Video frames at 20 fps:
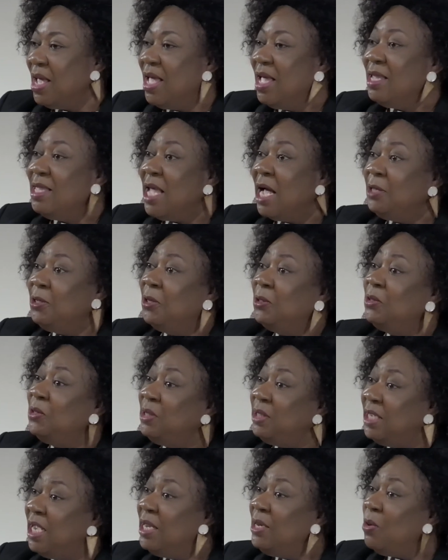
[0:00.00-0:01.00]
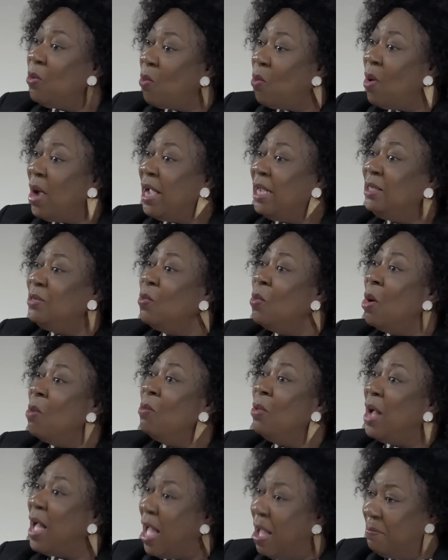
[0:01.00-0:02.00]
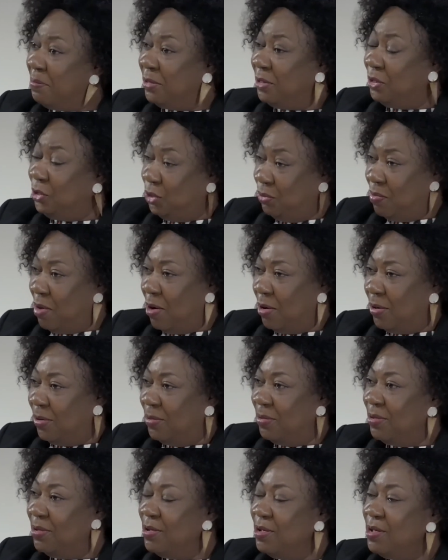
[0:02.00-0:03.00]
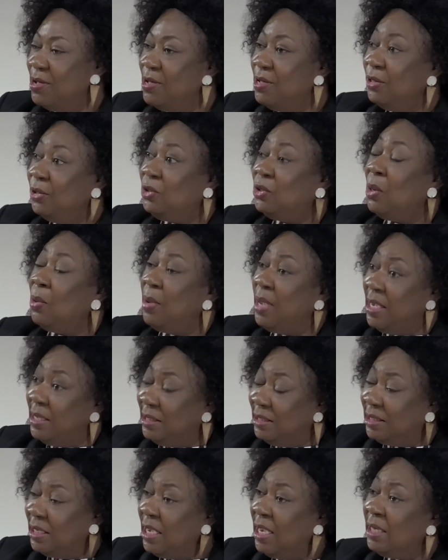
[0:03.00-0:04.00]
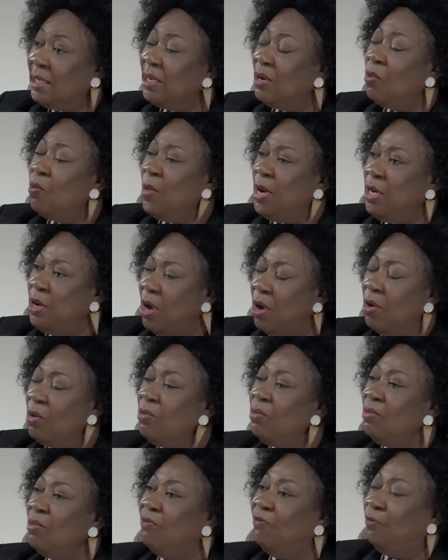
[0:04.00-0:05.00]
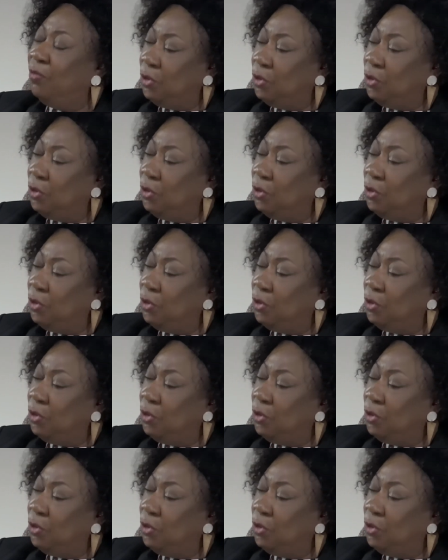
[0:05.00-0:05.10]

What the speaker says: That doesn't tell you quite what will happen tomorrow. So indeed, we know for